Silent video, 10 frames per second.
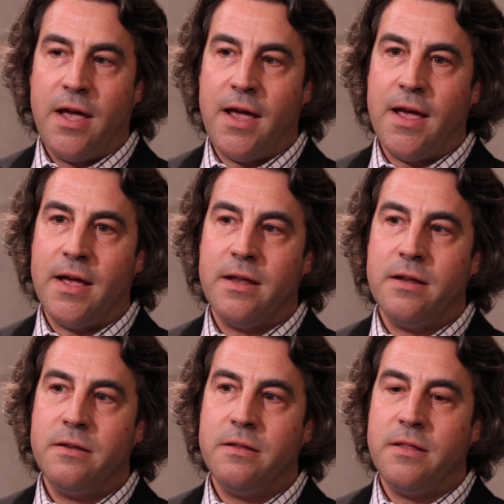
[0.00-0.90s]

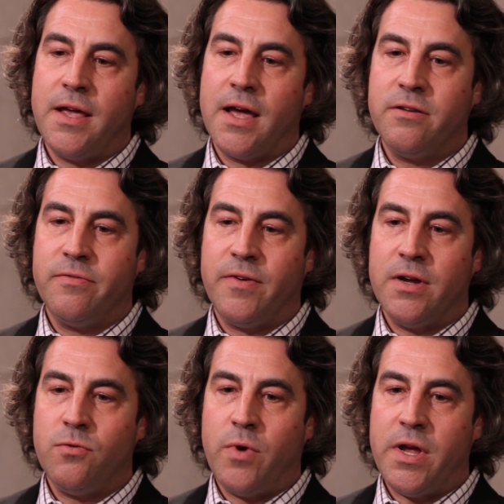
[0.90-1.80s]
and they had to
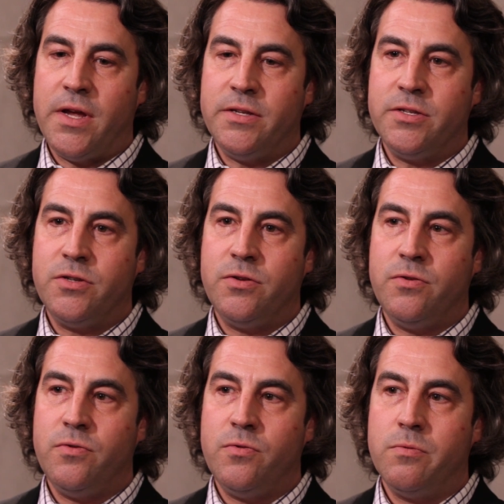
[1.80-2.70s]
find ways
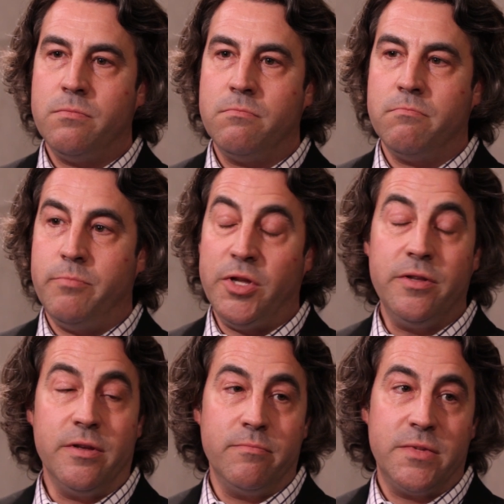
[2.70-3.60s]
to
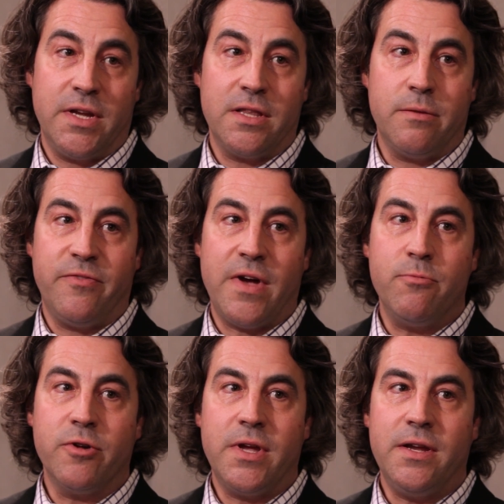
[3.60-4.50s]
build them, to get them
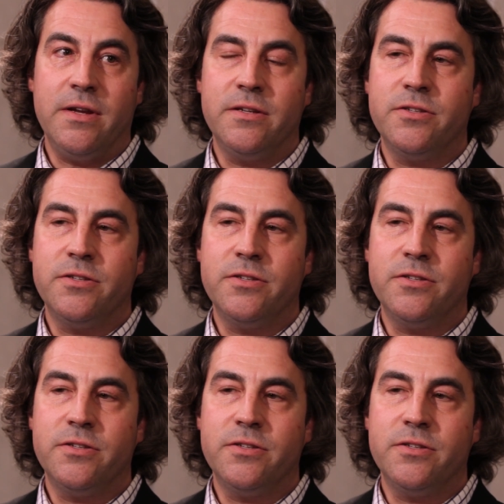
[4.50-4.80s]
fabricated.